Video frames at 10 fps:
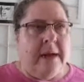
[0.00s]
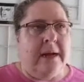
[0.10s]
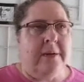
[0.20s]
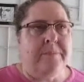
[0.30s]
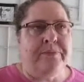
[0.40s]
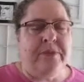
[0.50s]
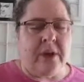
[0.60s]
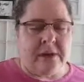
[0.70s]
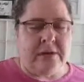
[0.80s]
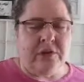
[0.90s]

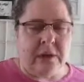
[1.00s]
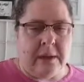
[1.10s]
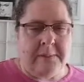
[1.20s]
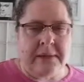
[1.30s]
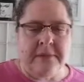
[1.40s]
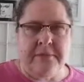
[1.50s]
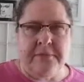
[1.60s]
Donald Trump is a